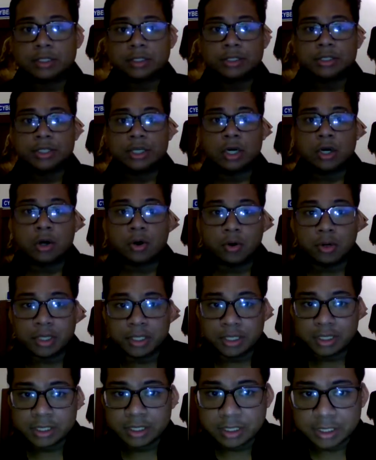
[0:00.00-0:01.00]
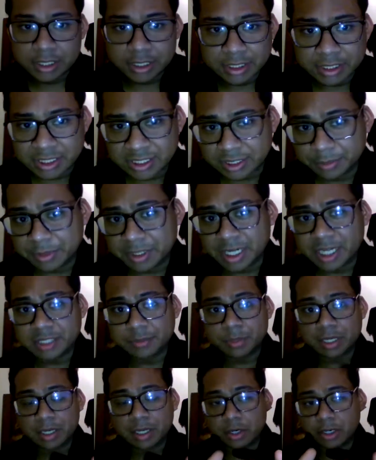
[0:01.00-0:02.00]
So some of you guys
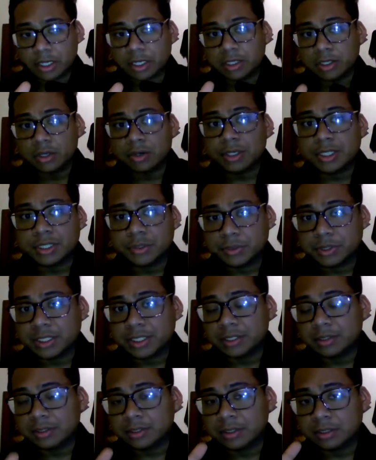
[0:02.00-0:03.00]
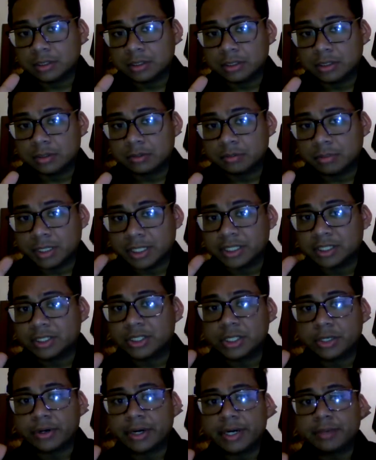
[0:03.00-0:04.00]
may already notice was in my
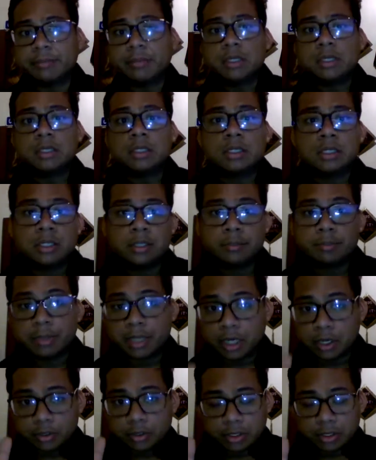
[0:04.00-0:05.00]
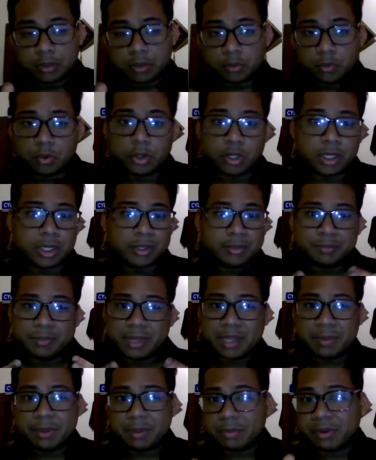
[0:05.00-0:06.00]
Instagram, but I'll or
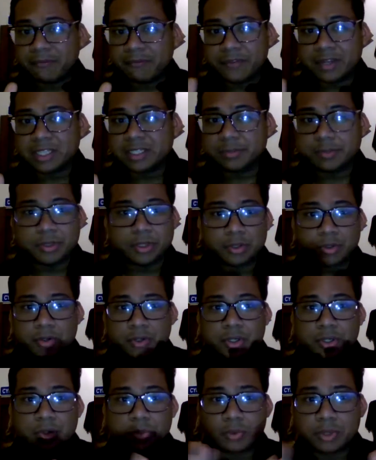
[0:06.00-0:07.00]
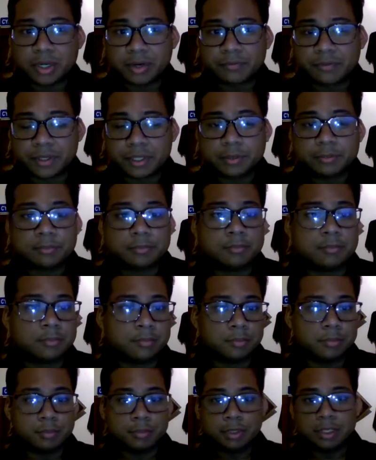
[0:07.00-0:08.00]
maybe my Facebook or whatever.
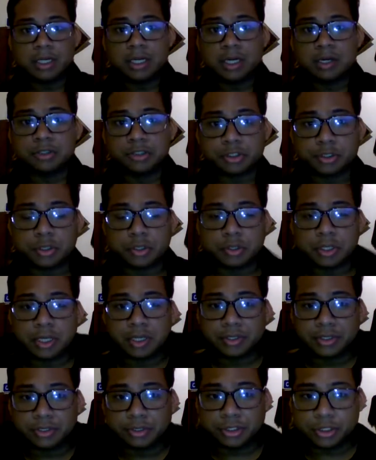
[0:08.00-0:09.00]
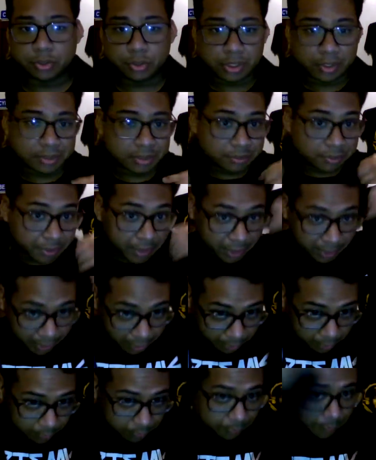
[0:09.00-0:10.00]
I'll still show it as well right
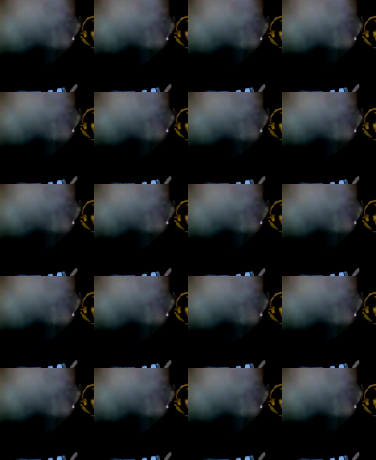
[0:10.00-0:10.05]
now.